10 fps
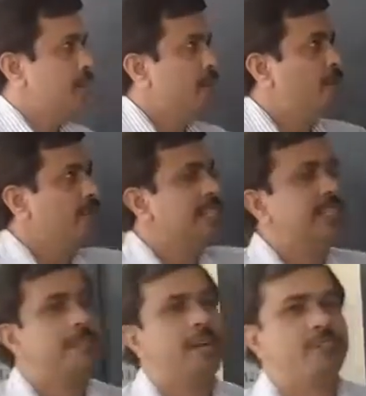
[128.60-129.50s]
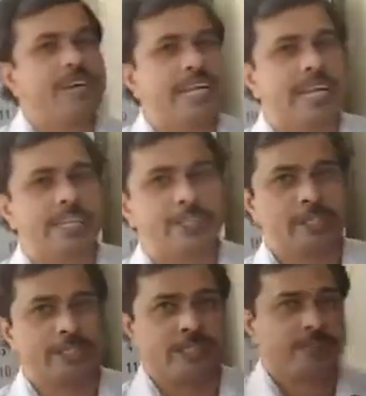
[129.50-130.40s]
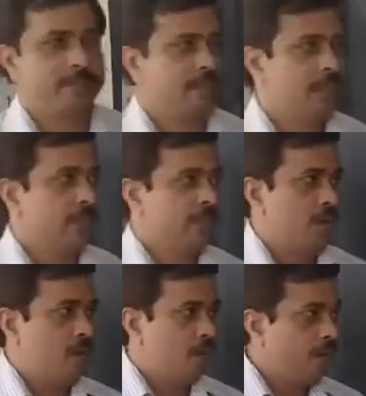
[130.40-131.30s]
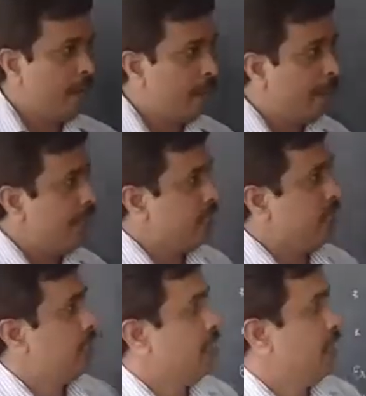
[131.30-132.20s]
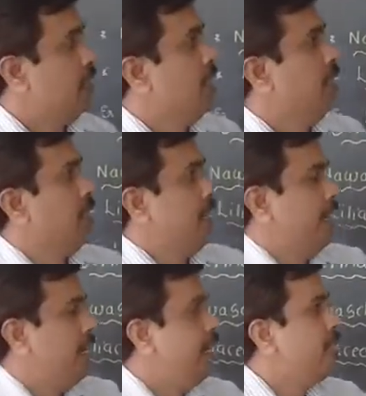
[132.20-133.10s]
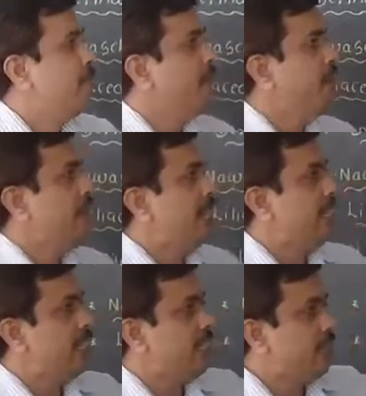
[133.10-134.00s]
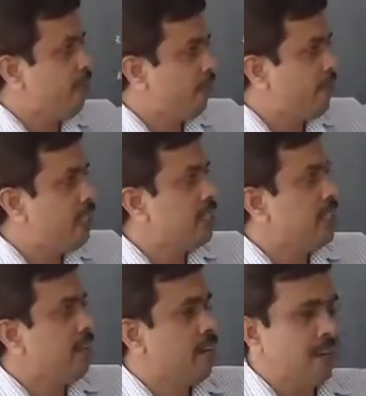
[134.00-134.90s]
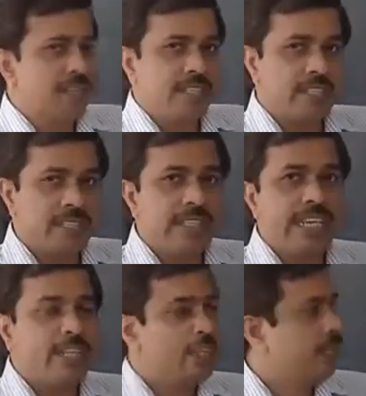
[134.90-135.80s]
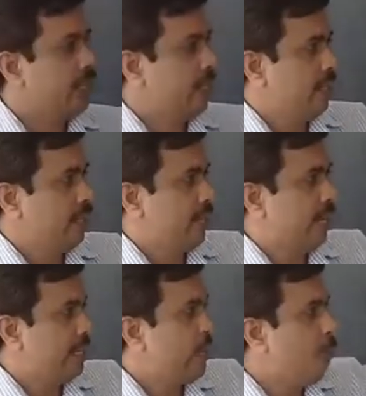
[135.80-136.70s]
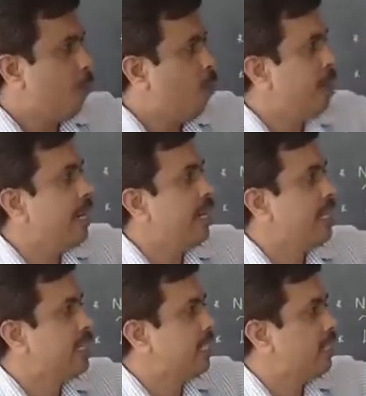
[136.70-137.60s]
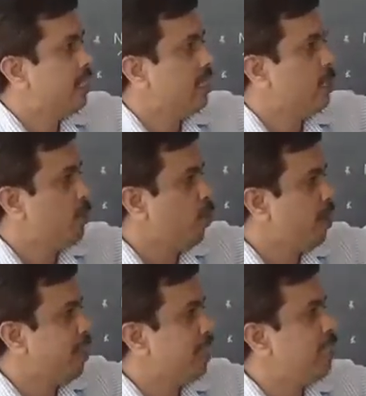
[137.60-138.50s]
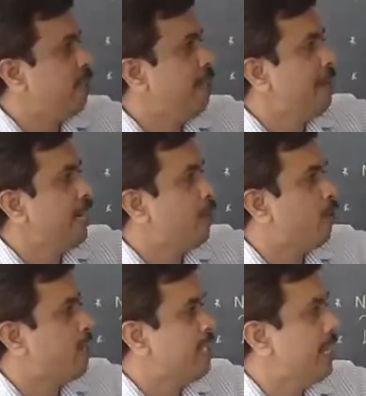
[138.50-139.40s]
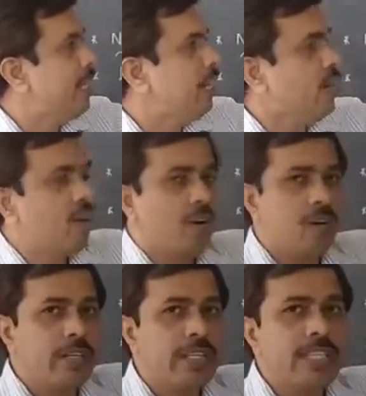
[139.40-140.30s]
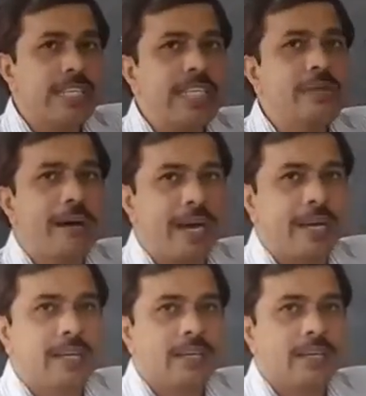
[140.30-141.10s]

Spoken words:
about this double fertilizations. What happens in the double fertilization first stage, that is the pollen grains. This pollen grains will be deposited on the stigma.